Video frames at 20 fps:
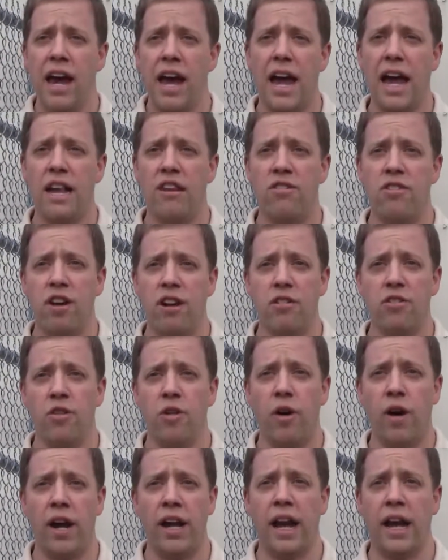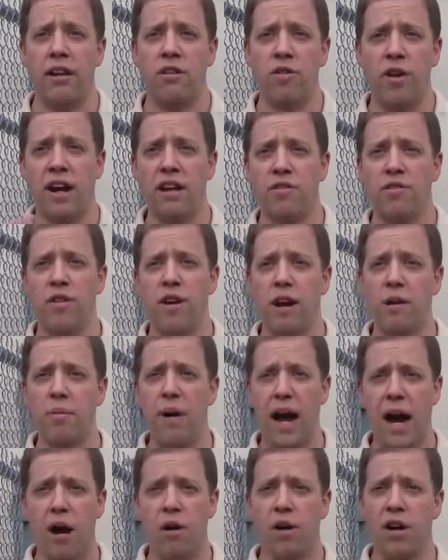and starts going and transferring
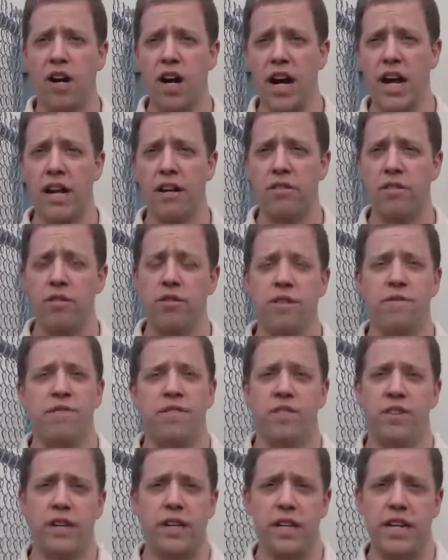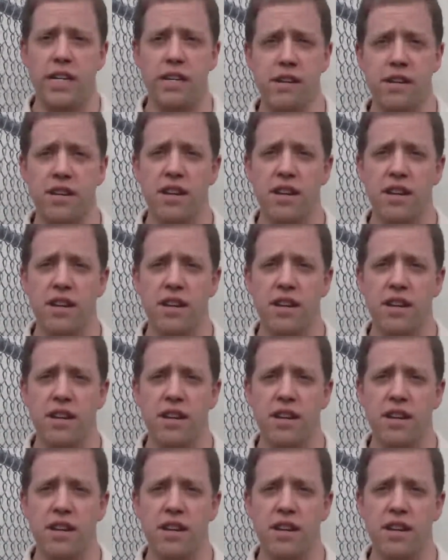power into the facility.